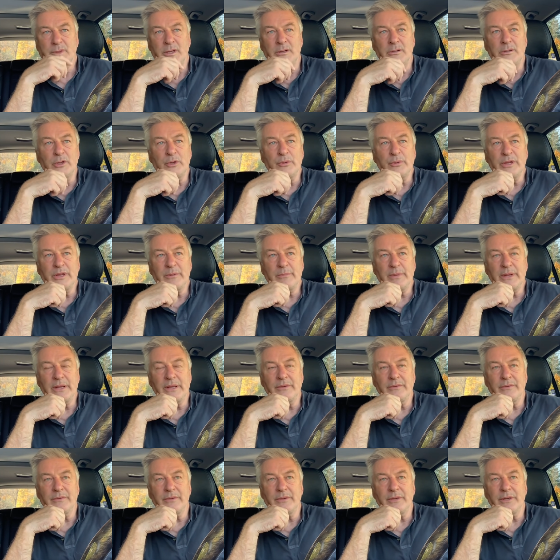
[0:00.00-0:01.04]
loony bin,
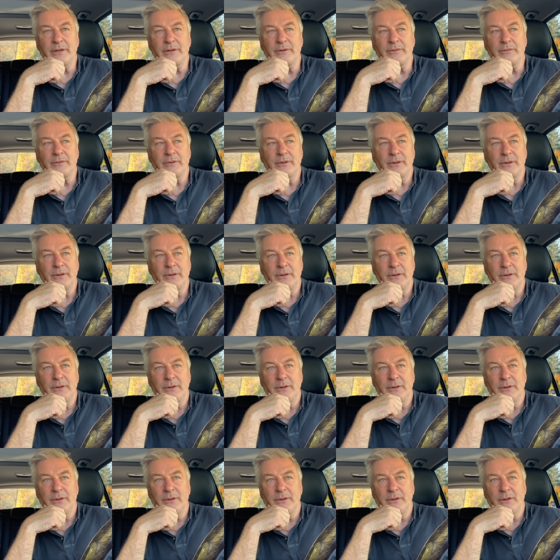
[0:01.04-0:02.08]
you know,
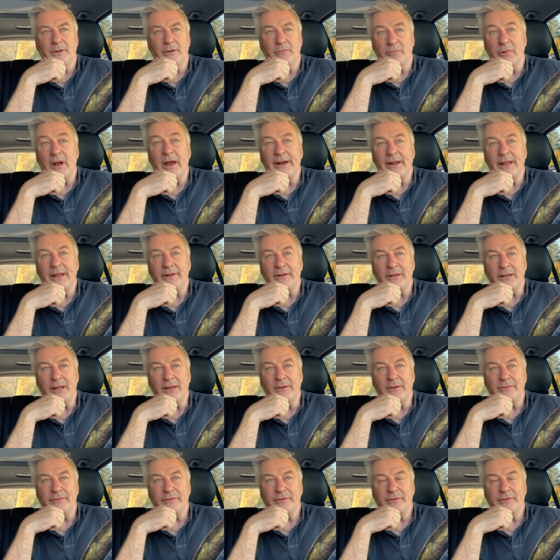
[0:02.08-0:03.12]
uh, right and
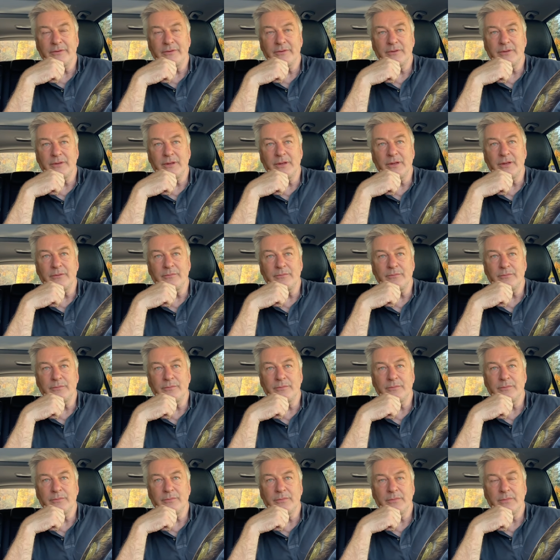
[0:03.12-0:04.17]
left. Um,
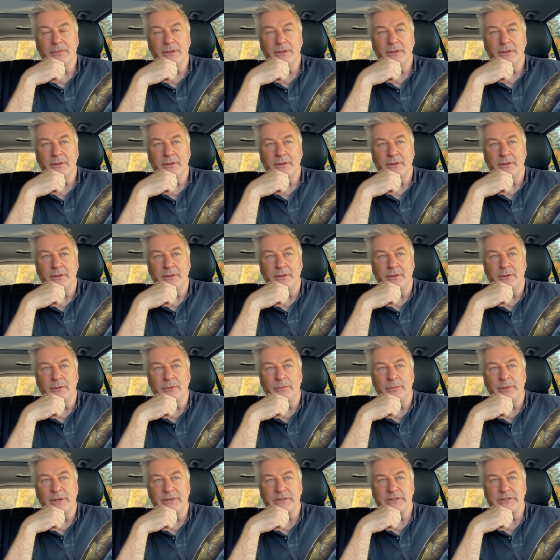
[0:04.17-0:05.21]

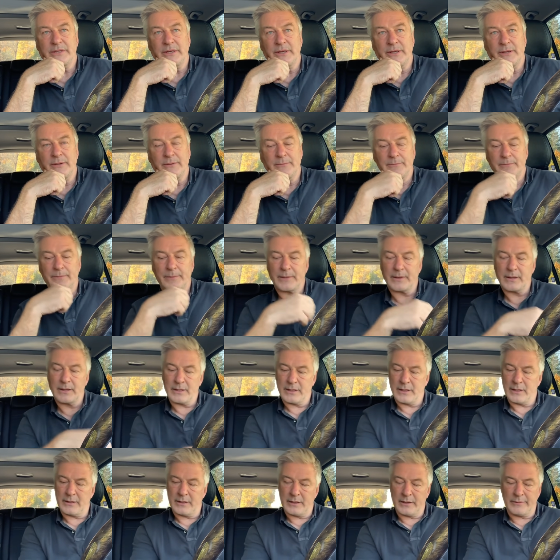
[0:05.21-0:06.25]
but uh,
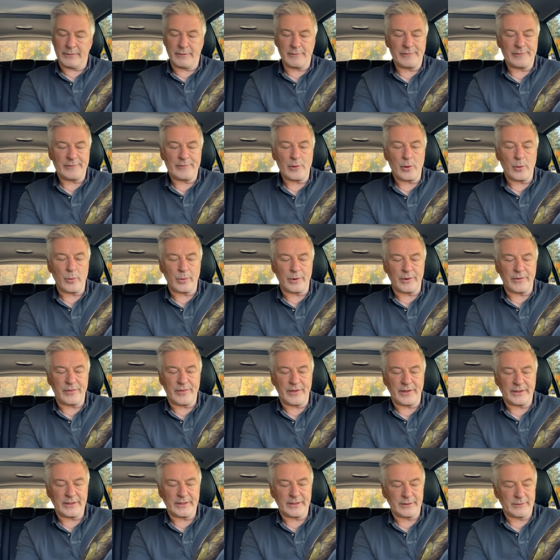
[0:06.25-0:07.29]
in the forward
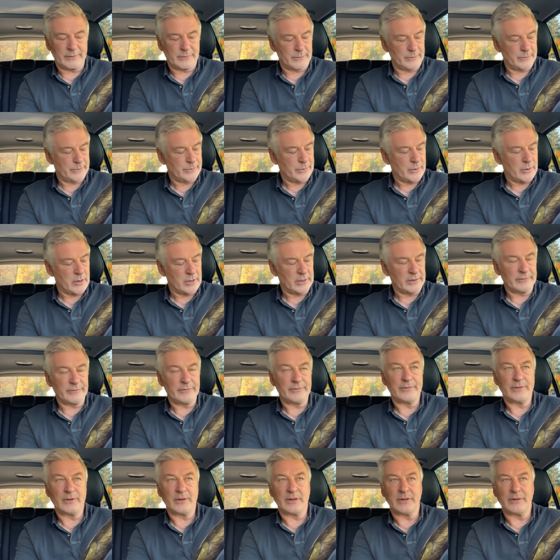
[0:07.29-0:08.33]
thinking part of
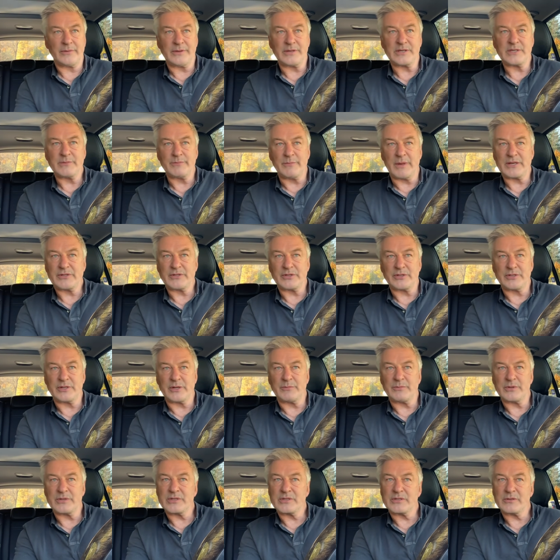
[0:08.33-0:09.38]
uh, this message,
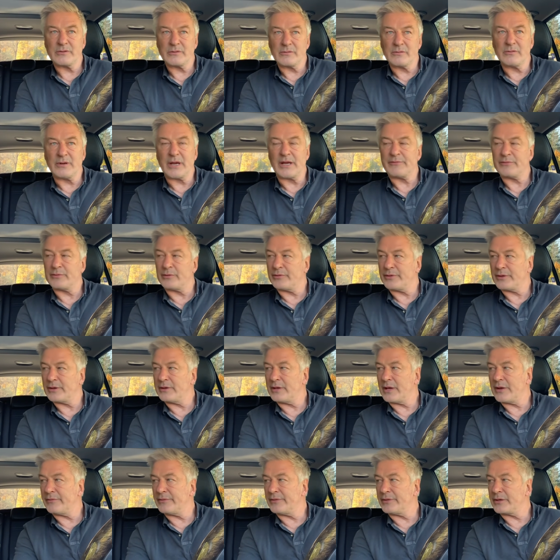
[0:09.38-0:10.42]
I'm just grateful that
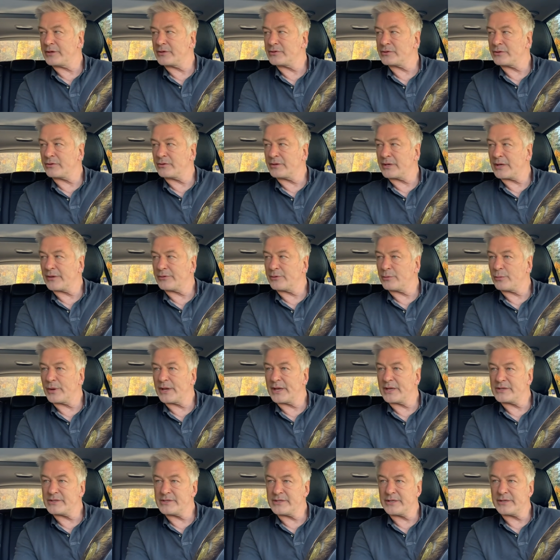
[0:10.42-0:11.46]
everything turned out the way
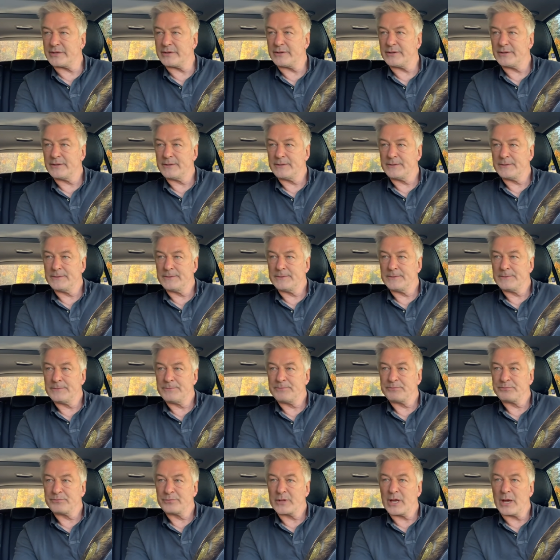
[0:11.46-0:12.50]
it did.
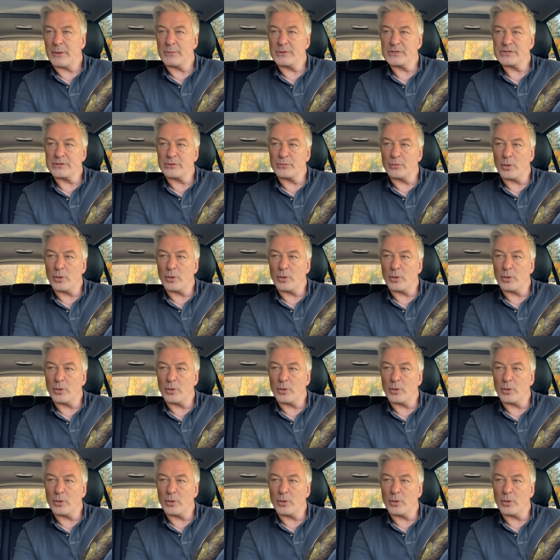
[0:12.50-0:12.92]
I was in